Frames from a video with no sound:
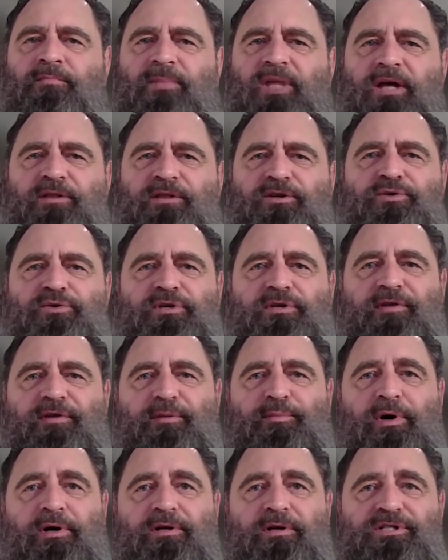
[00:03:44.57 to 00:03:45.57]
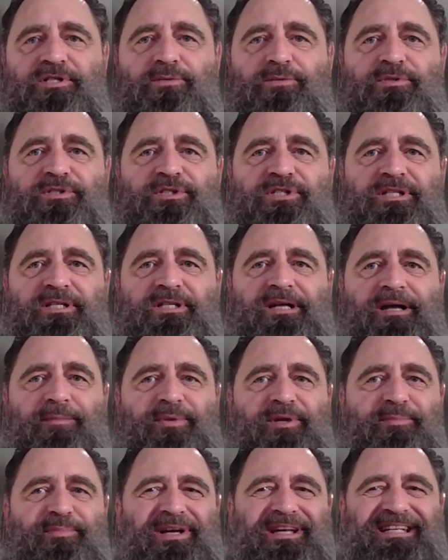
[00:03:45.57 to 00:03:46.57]
Now, the new dividend policy will see the
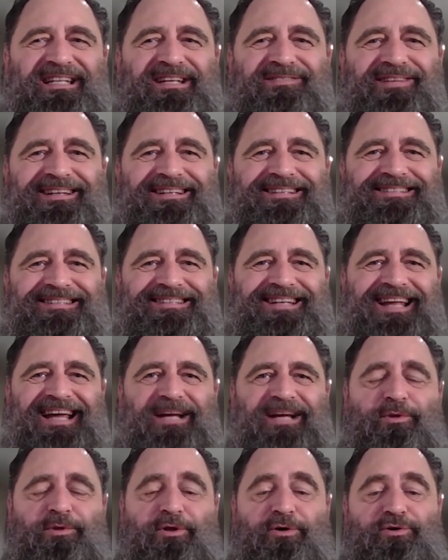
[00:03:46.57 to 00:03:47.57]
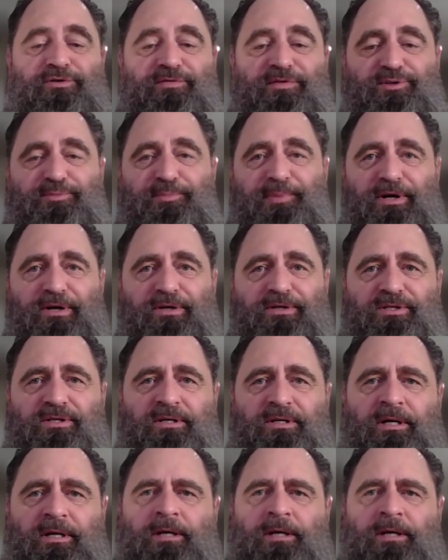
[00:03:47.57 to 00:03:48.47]
company pay dividends in line with those of its peers.